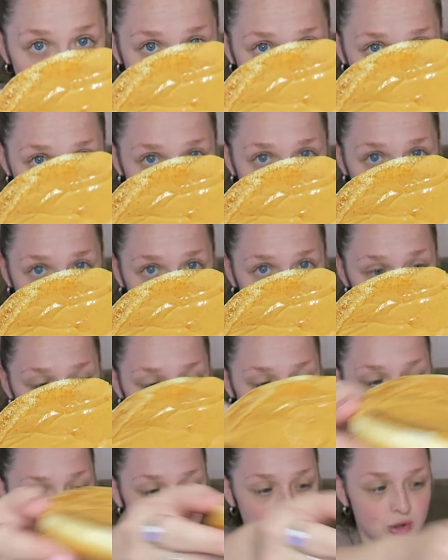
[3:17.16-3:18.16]
does not look like
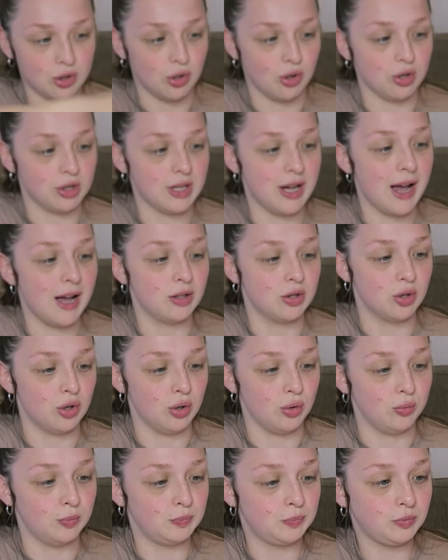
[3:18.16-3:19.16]
barbecue sauce at
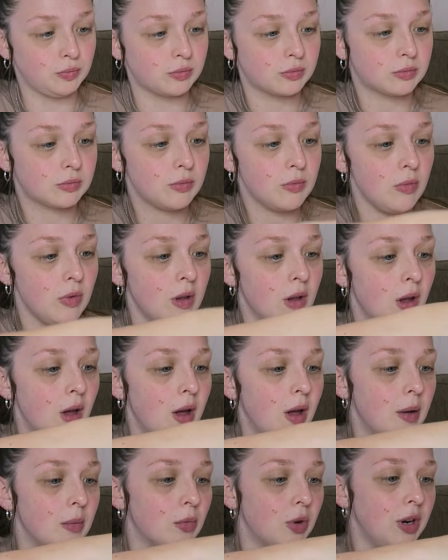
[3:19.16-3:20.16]
all.
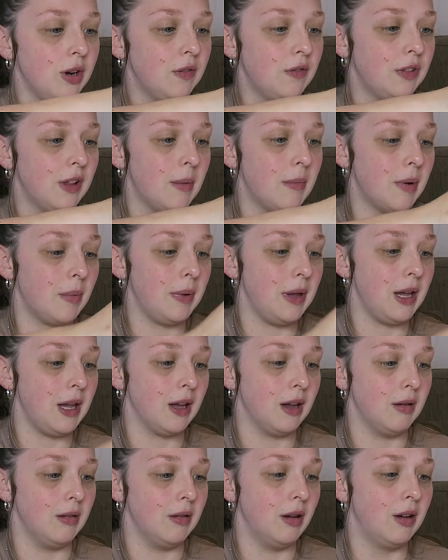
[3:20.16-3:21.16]
I'm going to flip my
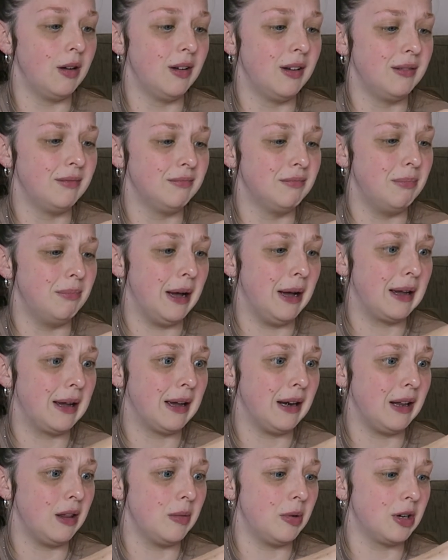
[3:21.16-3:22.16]
bacon back
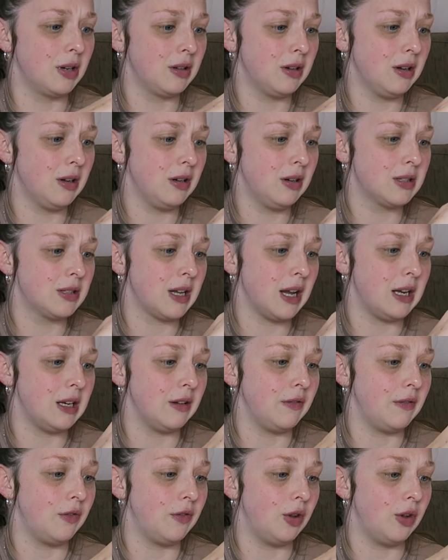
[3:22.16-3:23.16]
into the burger. It's kind
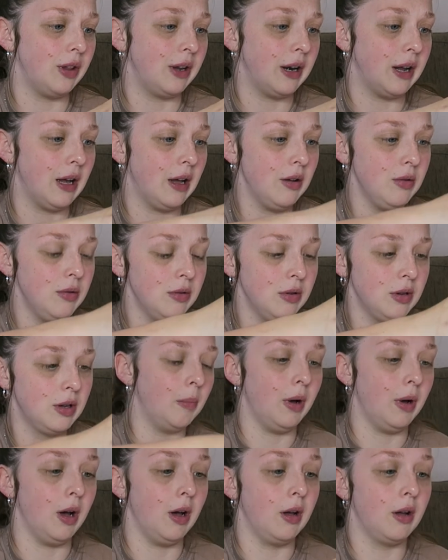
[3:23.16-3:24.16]
of fallen out,
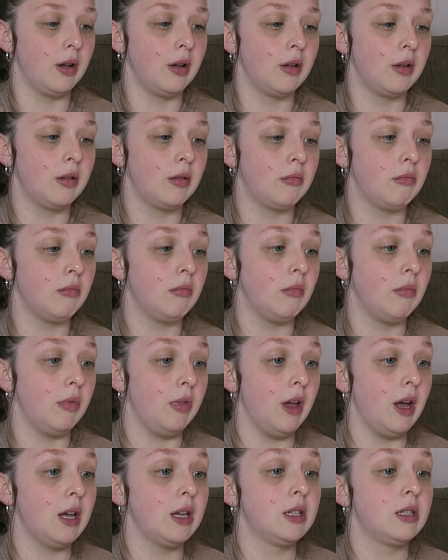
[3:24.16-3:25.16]
but
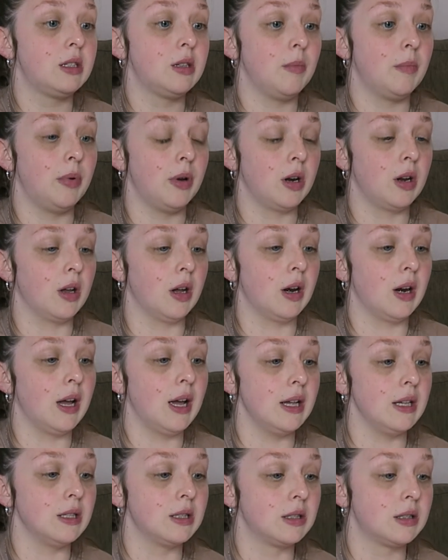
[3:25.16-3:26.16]
this burger
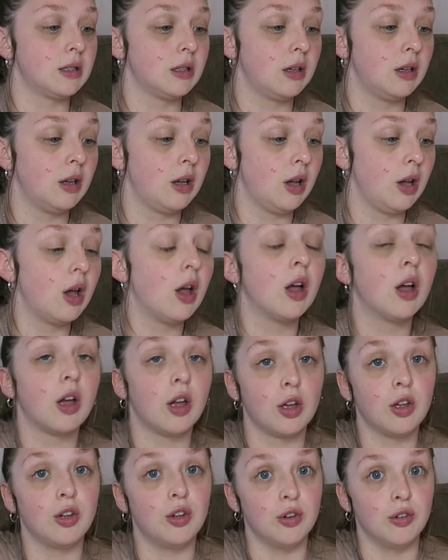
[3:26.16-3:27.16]
is
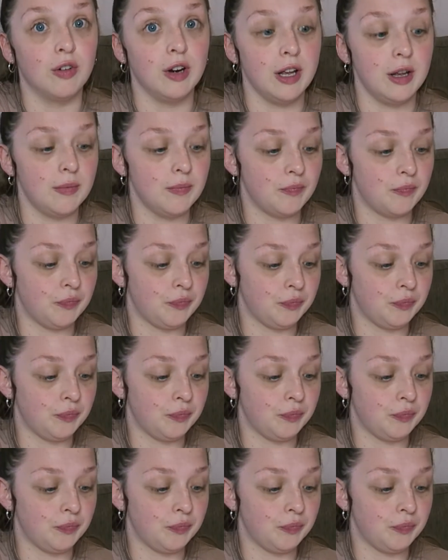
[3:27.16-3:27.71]
great.